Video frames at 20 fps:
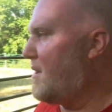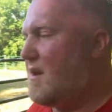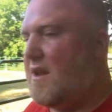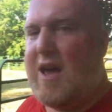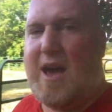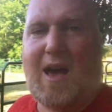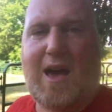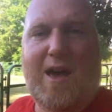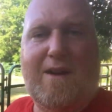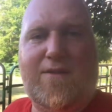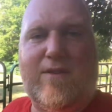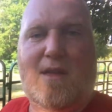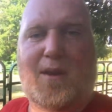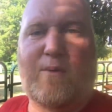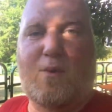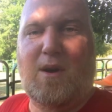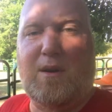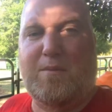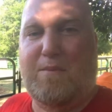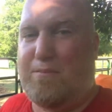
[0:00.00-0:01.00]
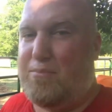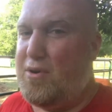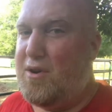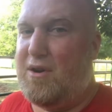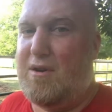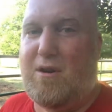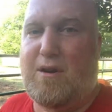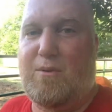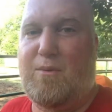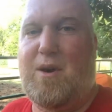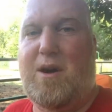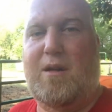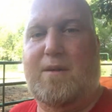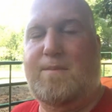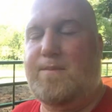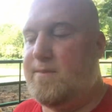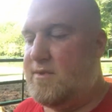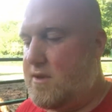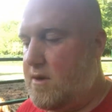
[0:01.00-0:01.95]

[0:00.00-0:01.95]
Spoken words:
But yeah, everything went pretty darn well.